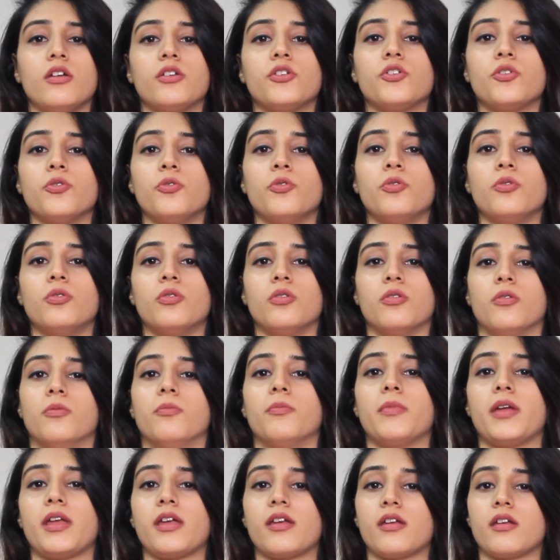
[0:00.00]
you
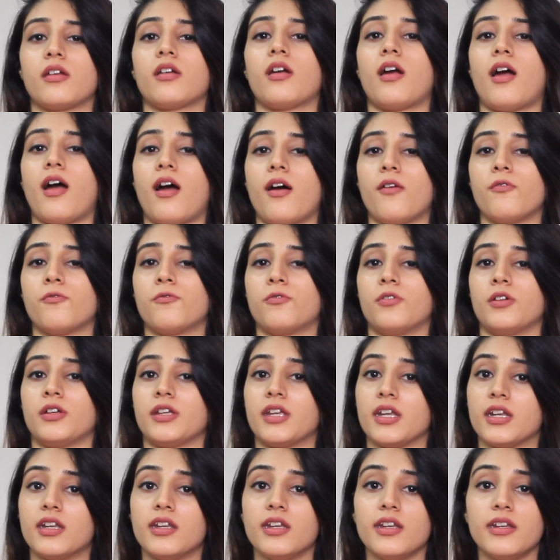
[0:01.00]
may have
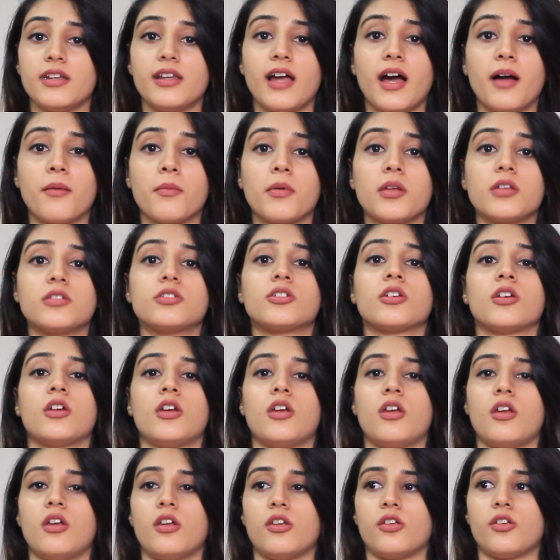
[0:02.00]
kidney damage,
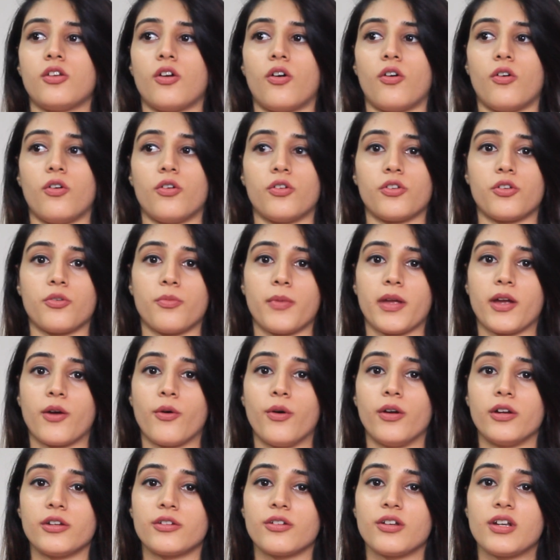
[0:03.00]
you may
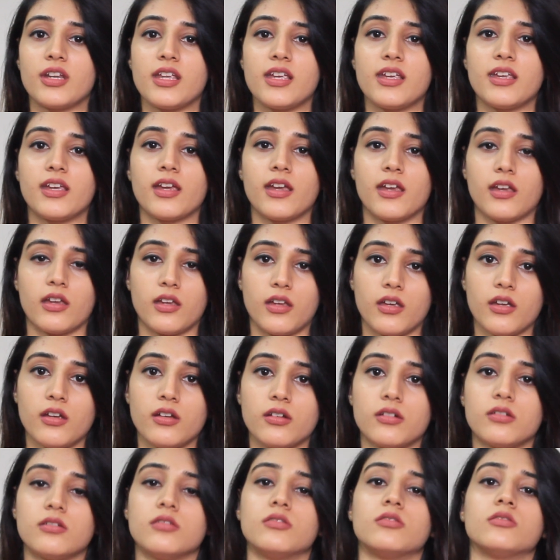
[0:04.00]
go into
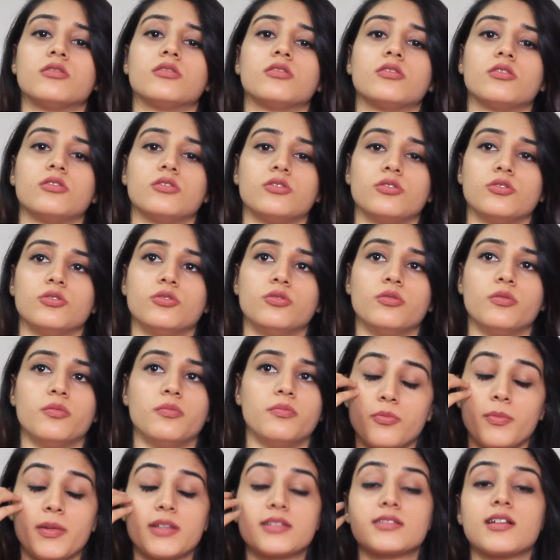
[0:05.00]
DKA, you
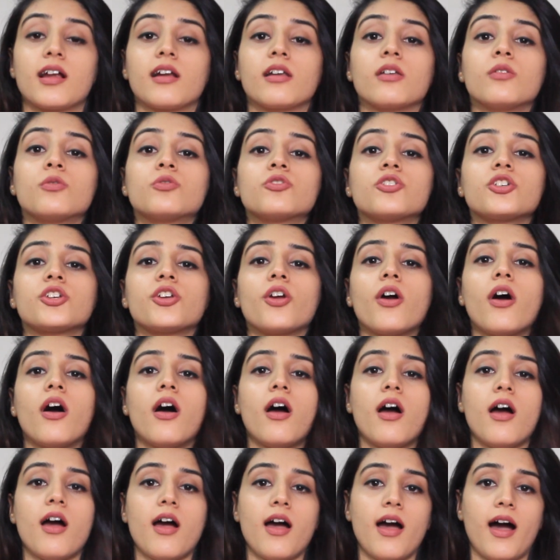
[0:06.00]
may start losing your
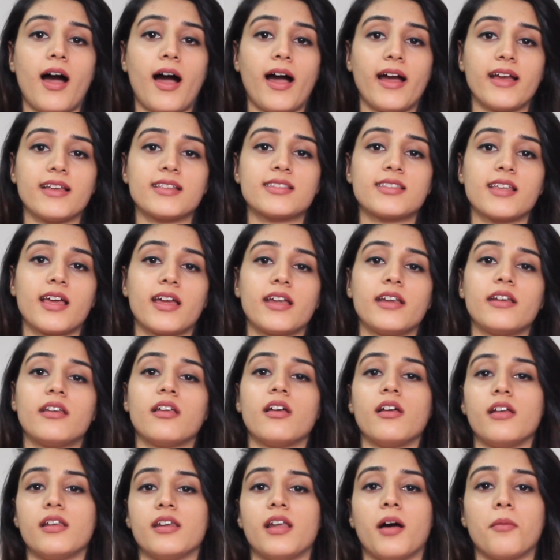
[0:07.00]

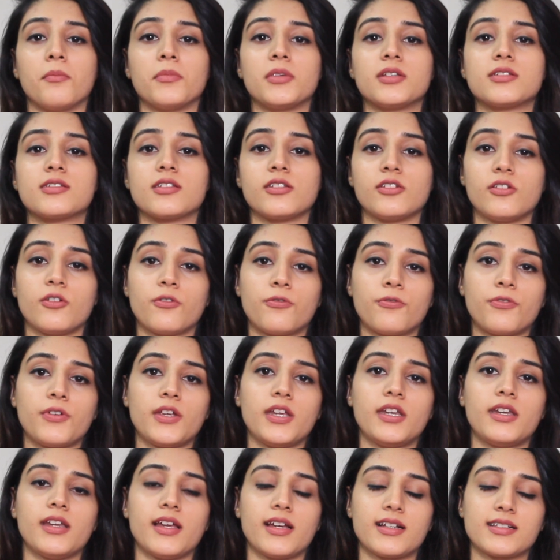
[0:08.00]
eyesight, numbness in your
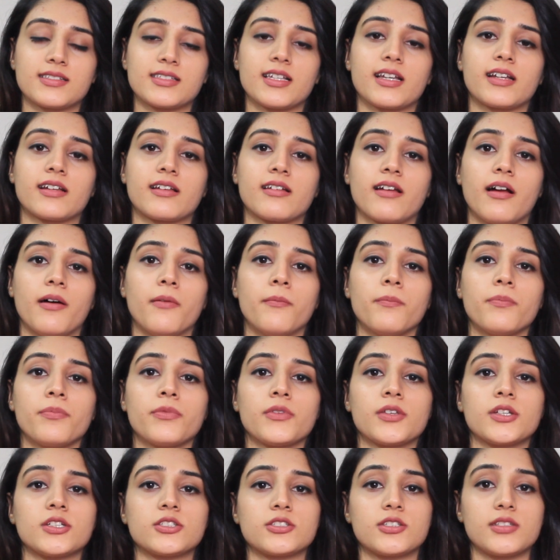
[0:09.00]
feet, etc.
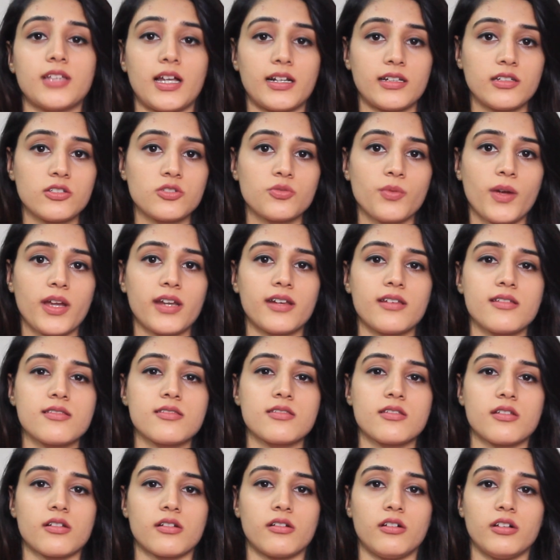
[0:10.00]
So that is why it
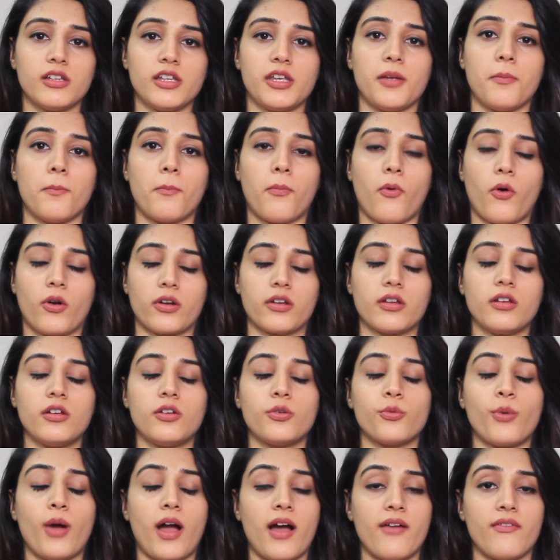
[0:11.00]
is really
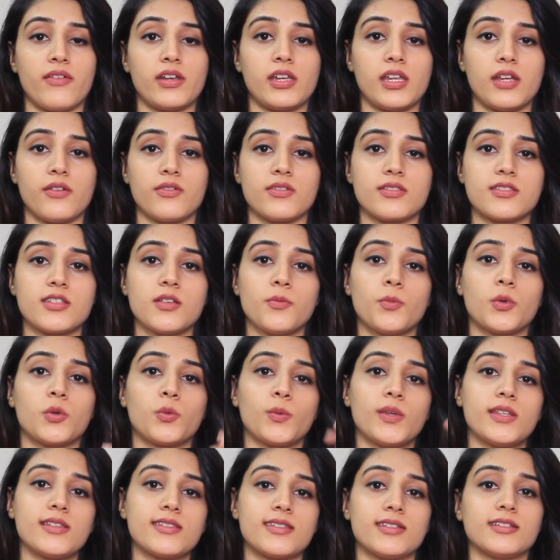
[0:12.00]
important to have an A1c
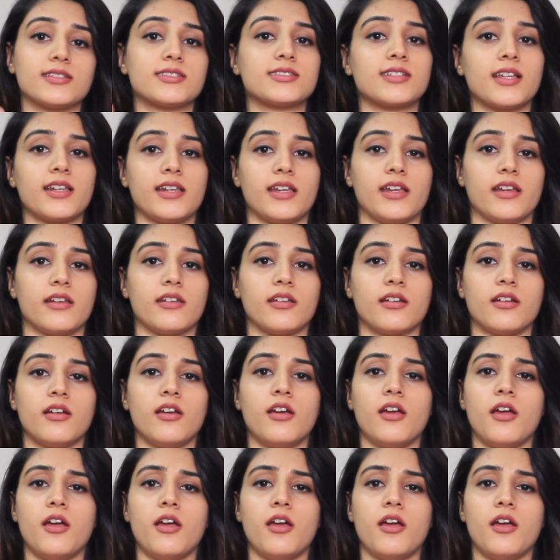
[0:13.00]
between 6 and 8.